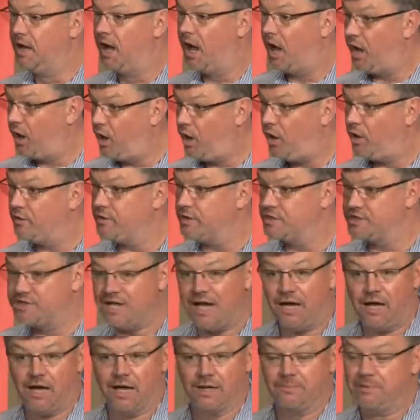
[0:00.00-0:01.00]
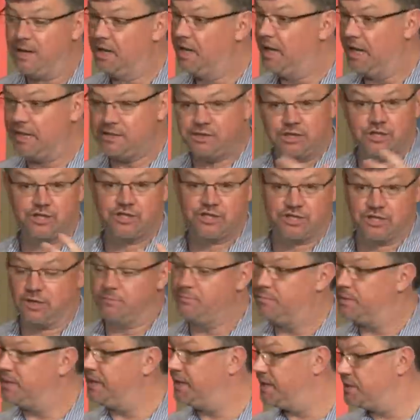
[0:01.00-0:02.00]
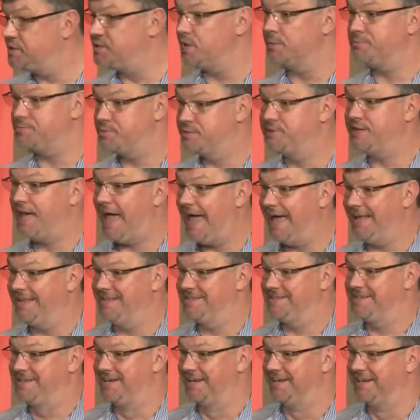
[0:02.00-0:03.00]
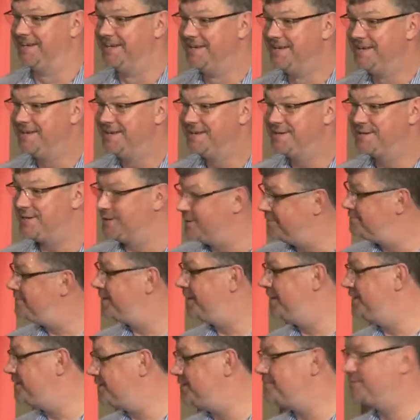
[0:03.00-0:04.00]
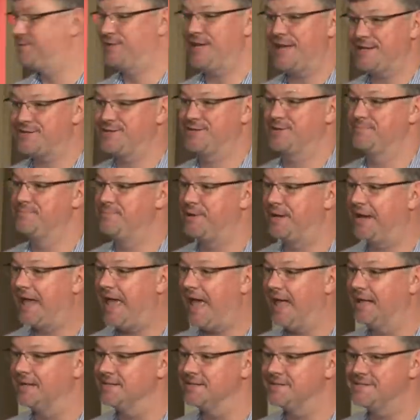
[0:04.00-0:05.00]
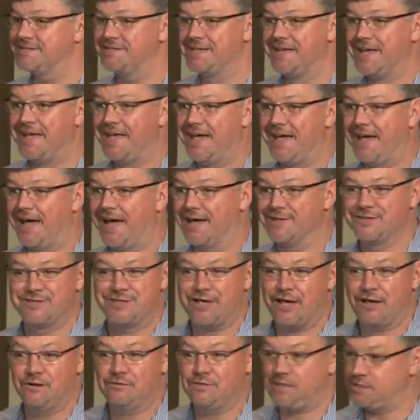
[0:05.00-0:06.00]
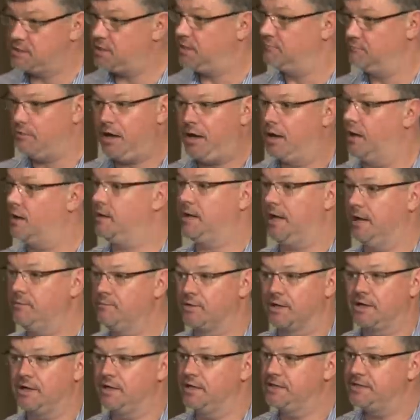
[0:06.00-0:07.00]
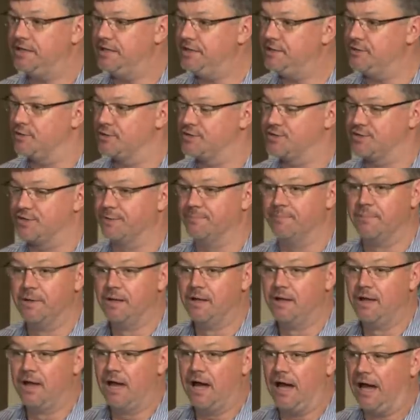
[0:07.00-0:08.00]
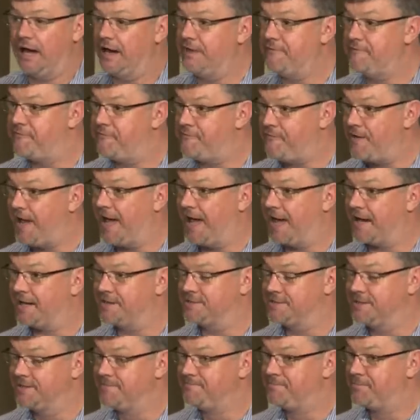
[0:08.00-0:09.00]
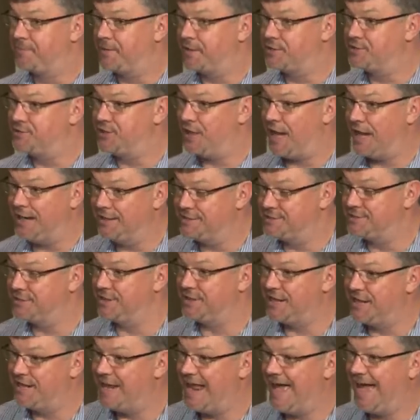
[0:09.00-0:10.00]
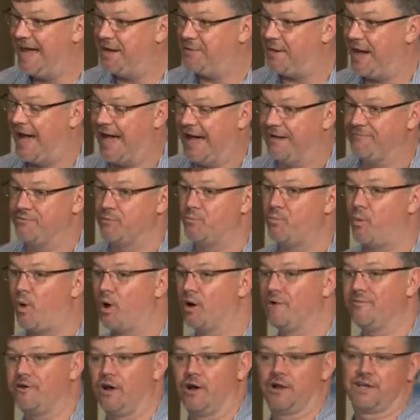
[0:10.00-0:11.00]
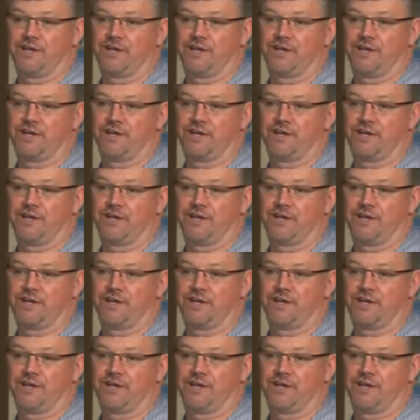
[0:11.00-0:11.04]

A lot of the time, it's just somebody is upset. Somebody's upset somebody else. And so they say, right, okay, we're going to DDoS them. And in fact, the challenge that you now have, and one of our